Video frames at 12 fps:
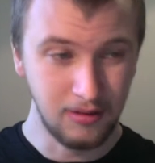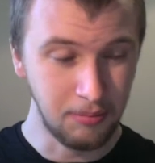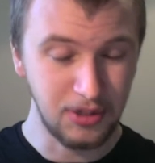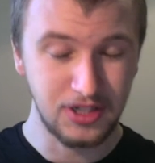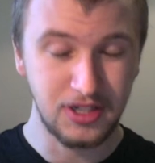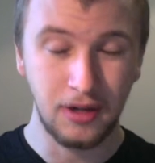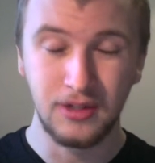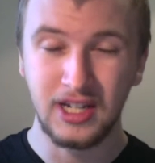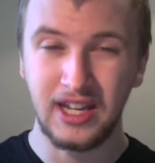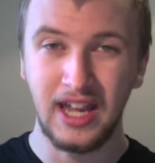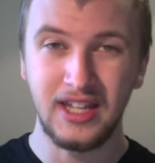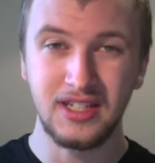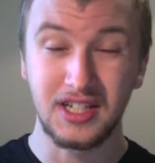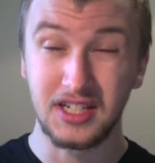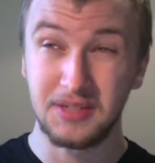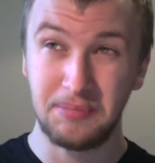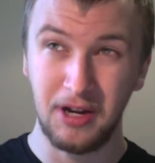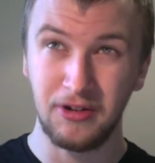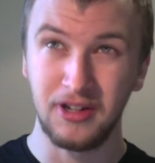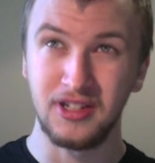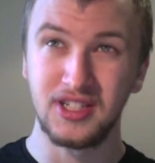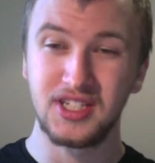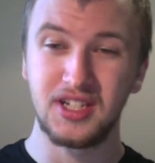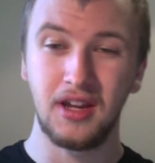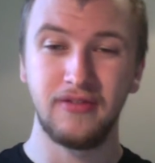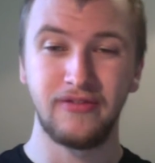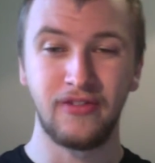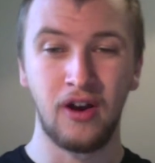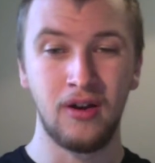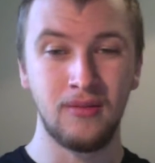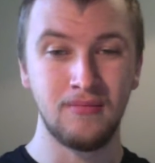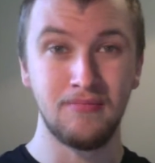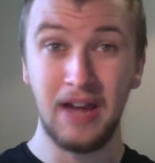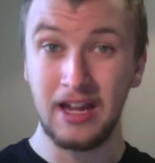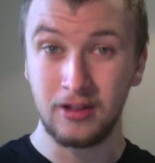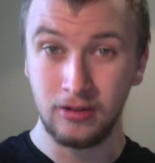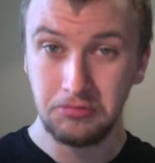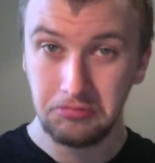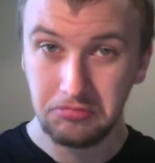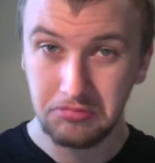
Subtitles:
The persona gains experience from battle,